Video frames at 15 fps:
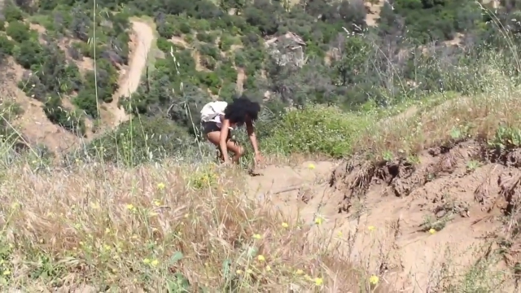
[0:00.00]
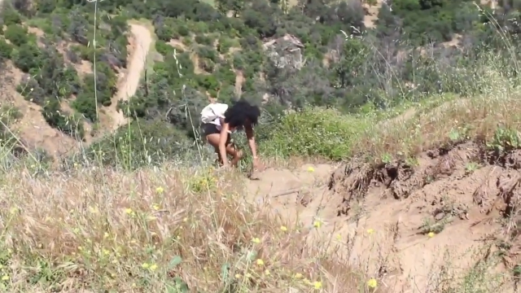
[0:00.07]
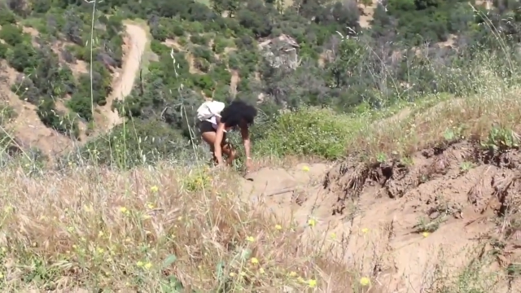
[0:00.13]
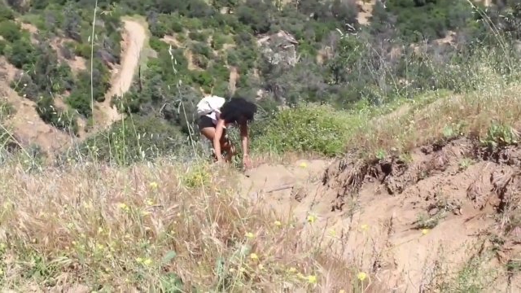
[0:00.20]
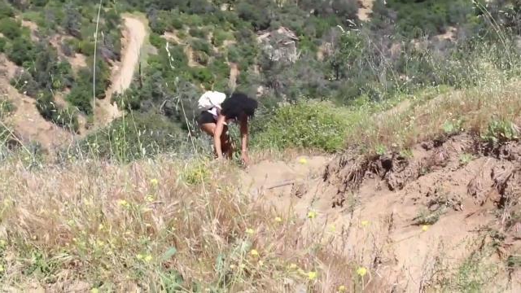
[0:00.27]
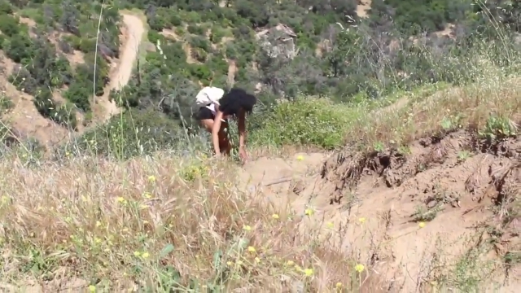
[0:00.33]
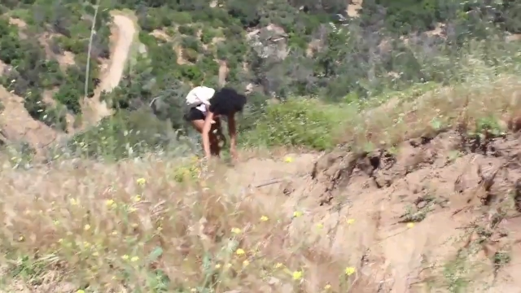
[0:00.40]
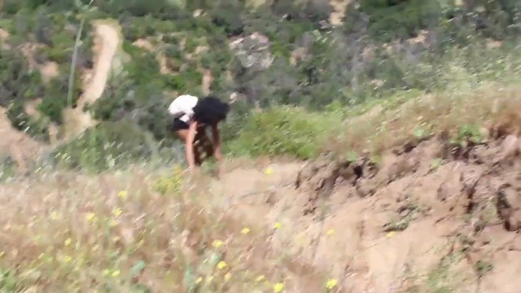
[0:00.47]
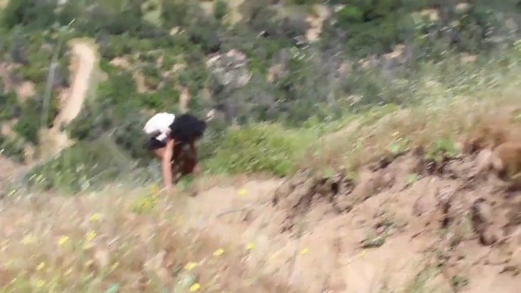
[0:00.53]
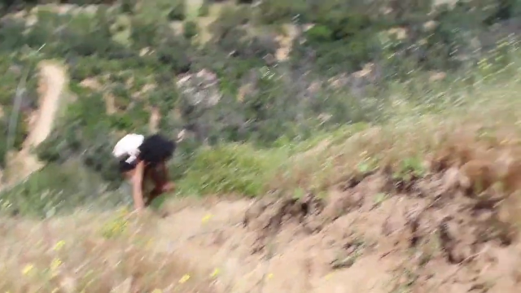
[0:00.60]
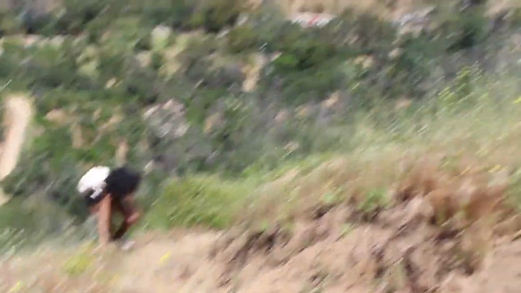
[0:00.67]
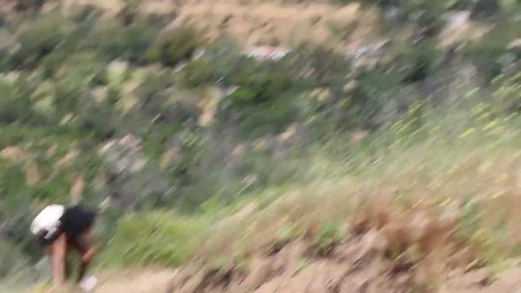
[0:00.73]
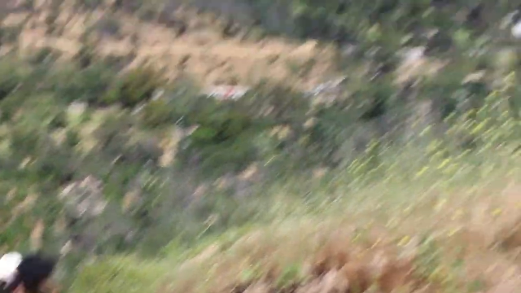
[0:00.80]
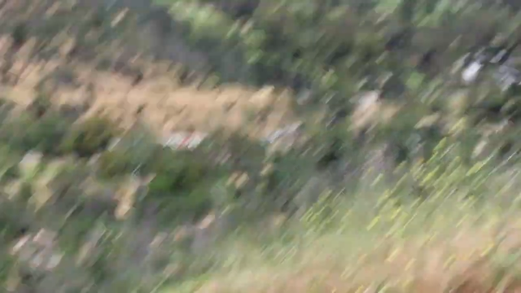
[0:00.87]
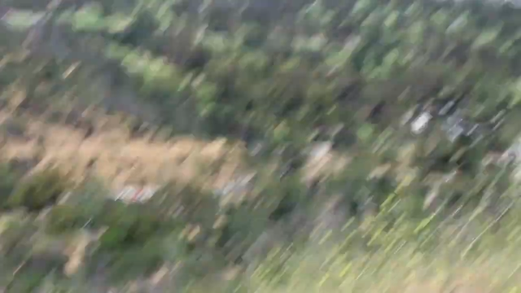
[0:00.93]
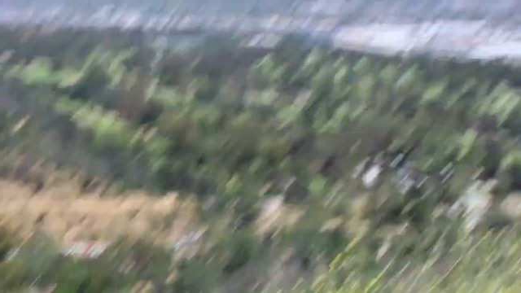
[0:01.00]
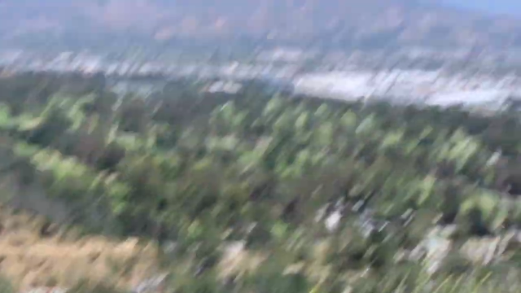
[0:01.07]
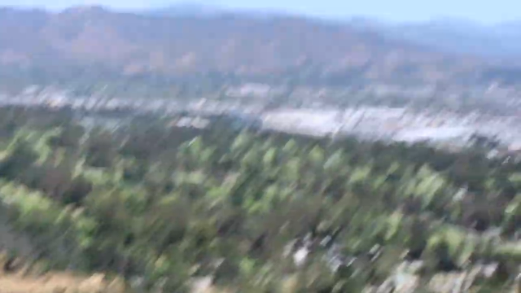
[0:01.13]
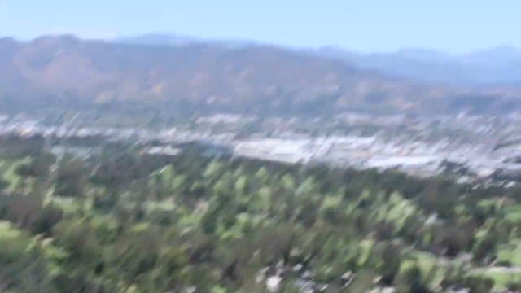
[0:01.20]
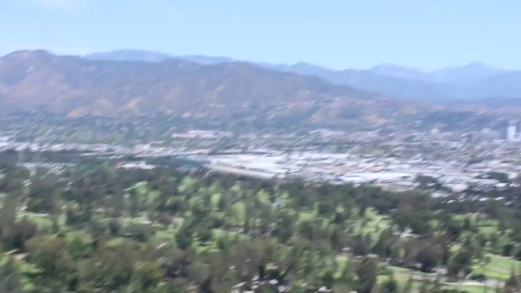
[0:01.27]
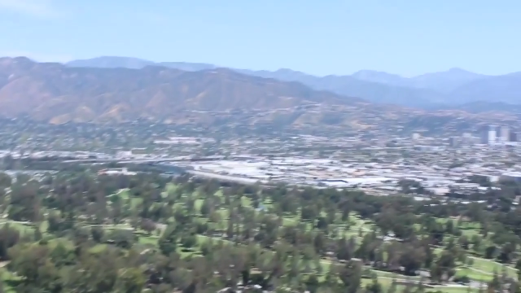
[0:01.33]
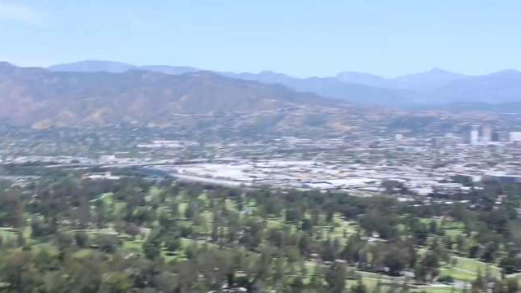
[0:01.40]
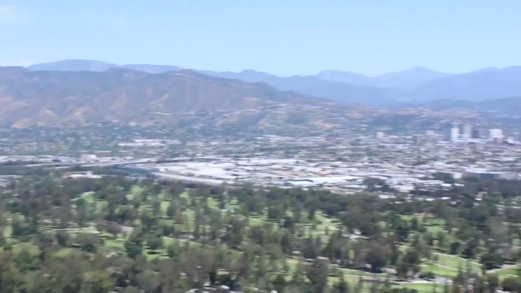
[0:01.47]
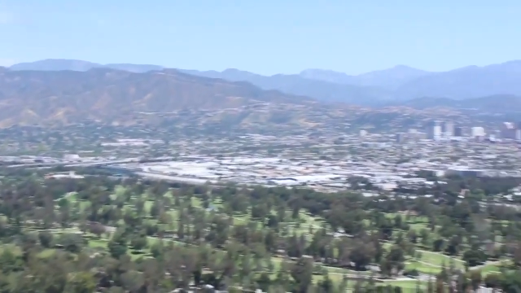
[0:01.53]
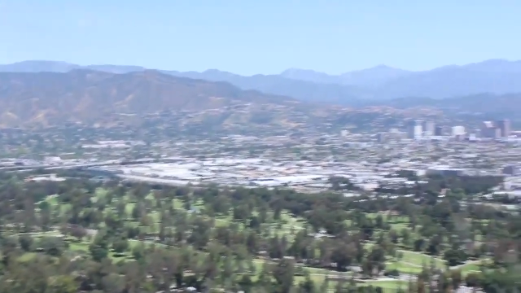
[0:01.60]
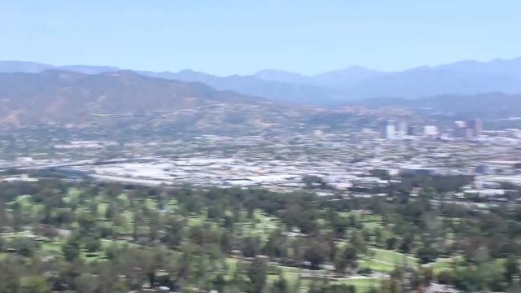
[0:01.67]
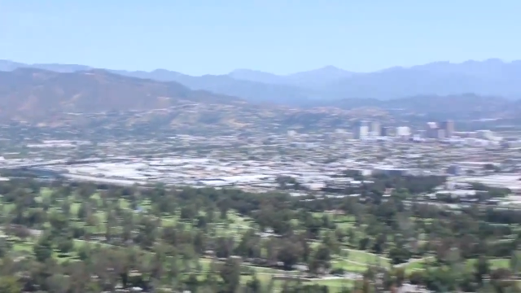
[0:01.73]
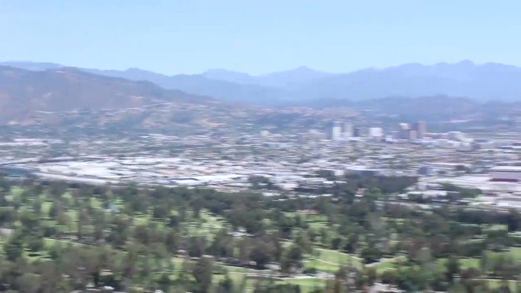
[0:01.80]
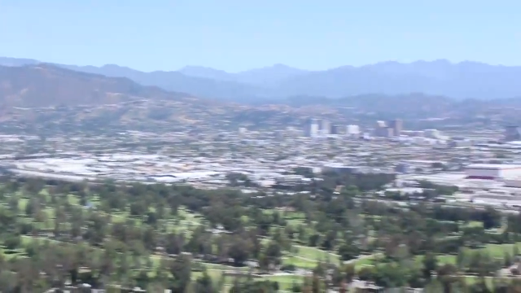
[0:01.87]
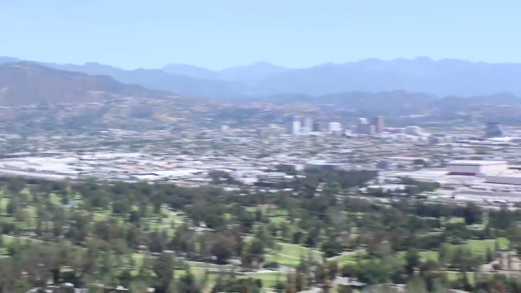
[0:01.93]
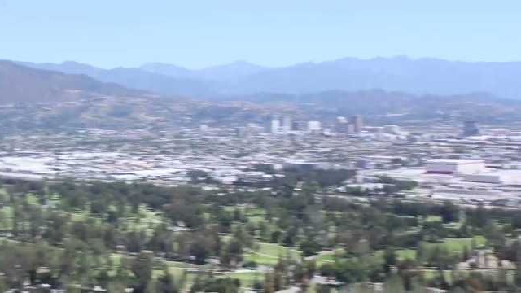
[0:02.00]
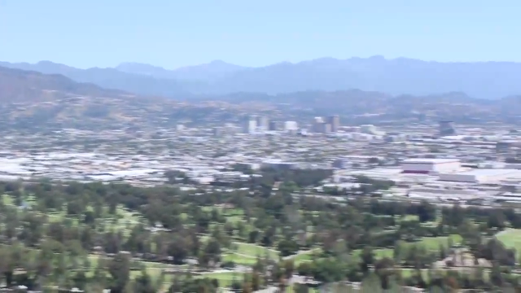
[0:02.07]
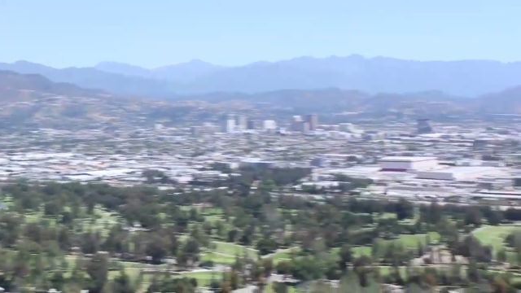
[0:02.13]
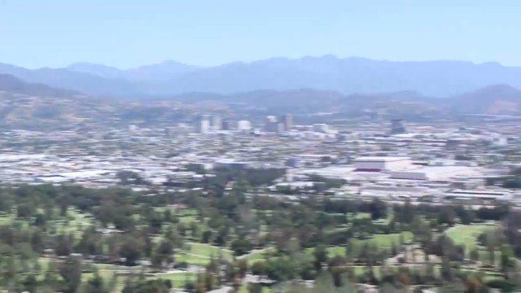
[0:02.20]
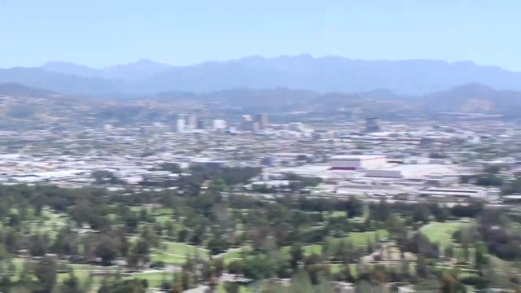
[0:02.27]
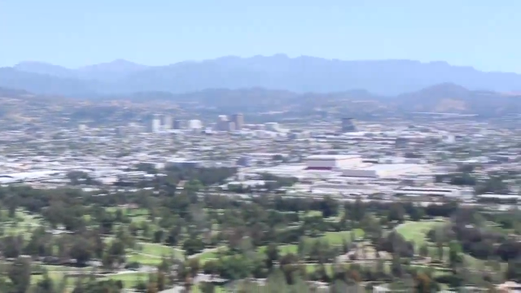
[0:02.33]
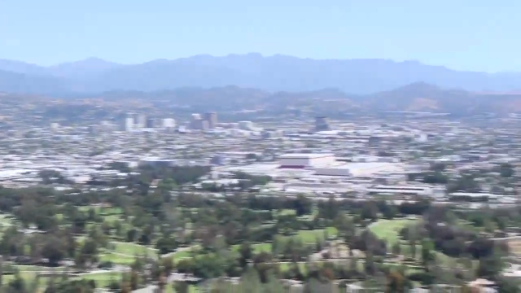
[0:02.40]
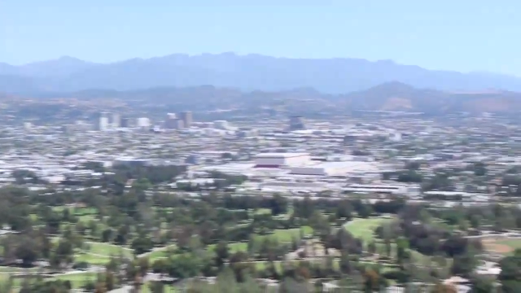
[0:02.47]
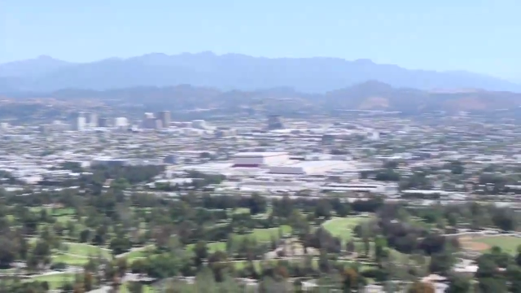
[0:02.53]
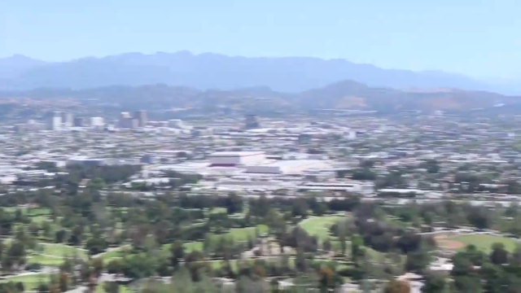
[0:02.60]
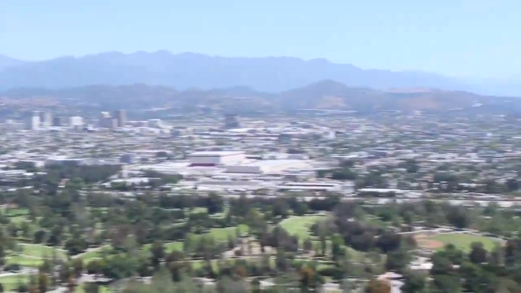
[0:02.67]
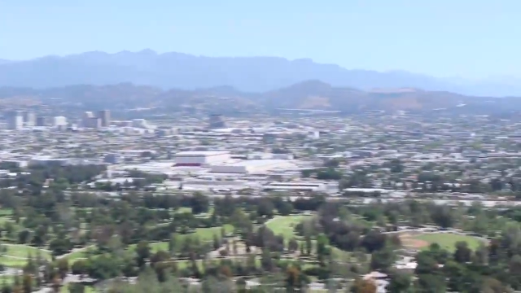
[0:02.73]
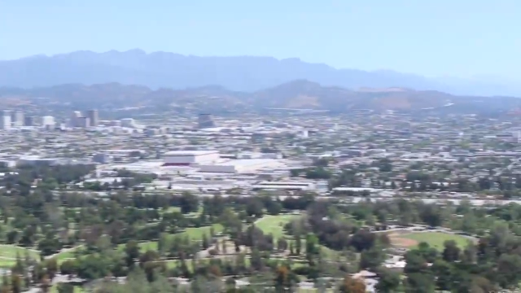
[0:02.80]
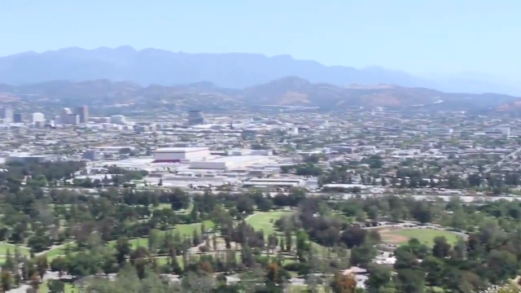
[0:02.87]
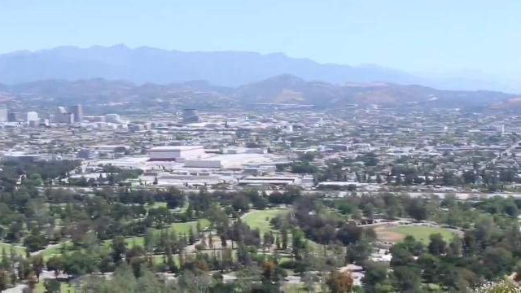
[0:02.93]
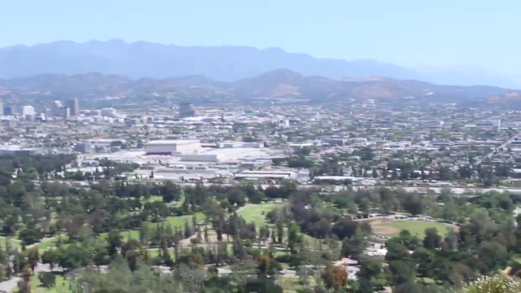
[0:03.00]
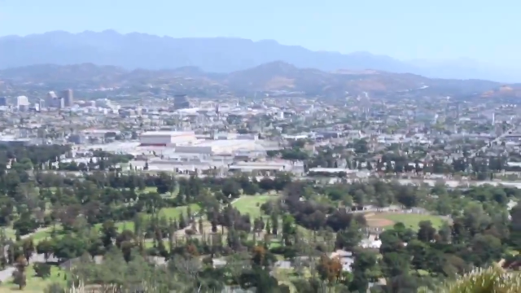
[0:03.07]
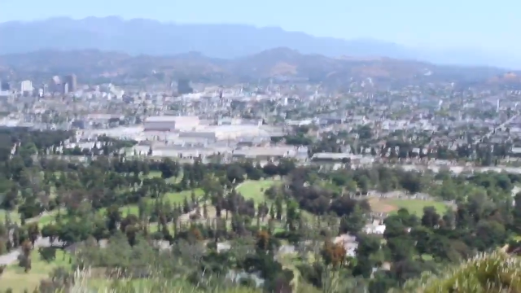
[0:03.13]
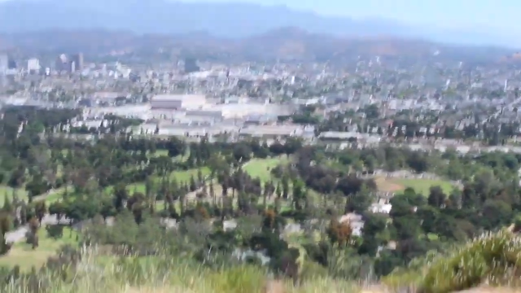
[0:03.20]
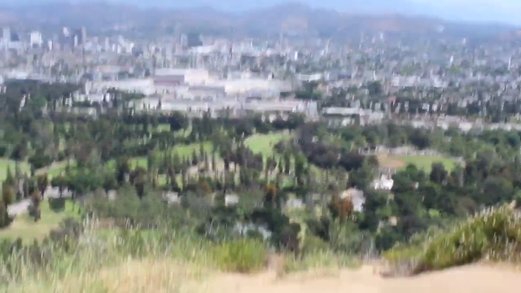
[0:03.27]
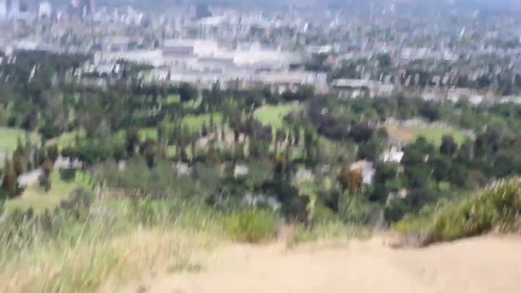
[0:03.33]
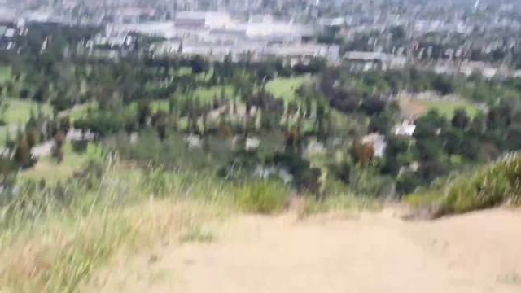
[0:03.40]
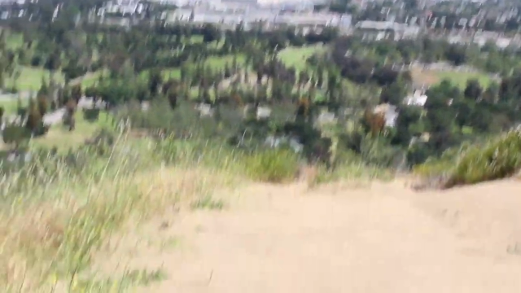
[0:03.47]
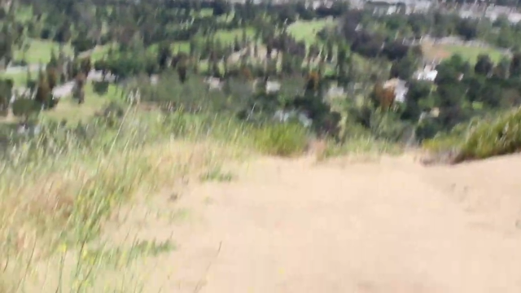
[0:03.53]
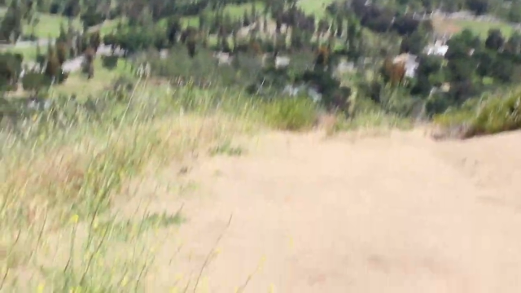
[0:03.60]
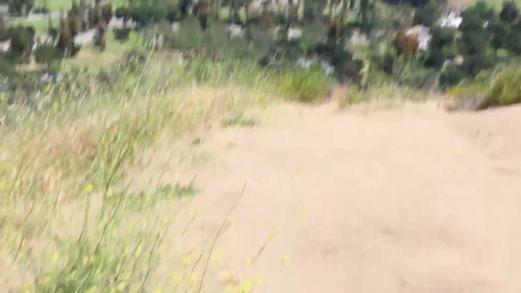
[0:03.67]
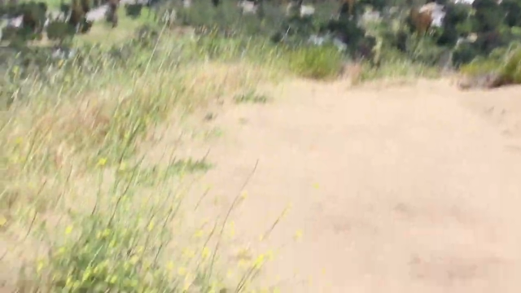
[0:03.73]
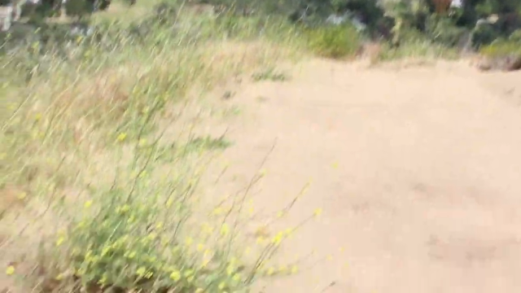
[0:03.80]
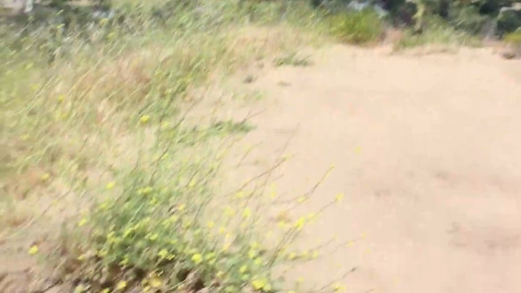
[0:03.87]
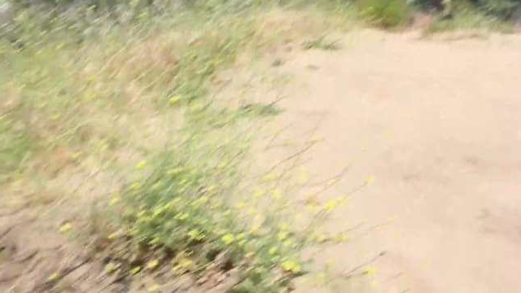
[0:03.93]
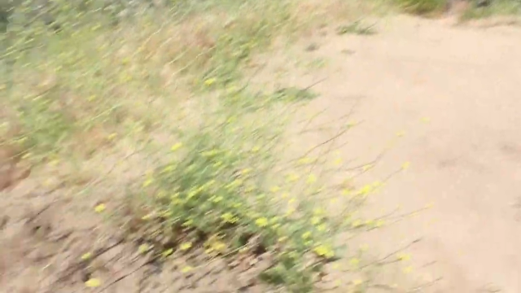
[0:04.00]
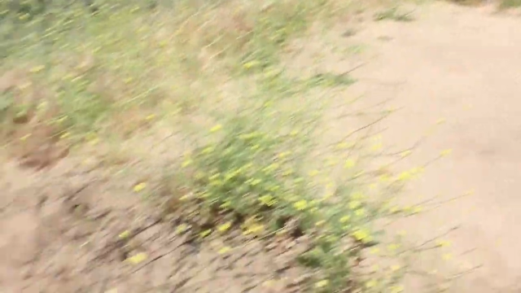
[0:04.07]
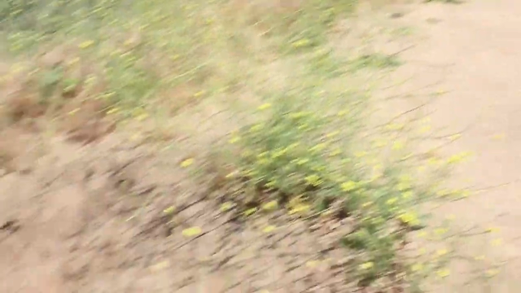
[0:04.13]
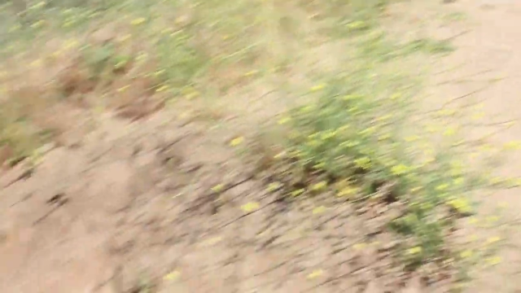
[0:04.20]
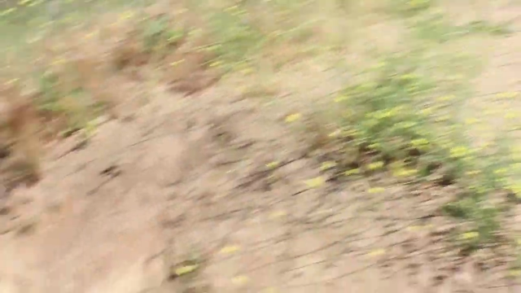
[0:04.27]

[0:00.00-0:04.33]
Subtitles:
(no speaker visible)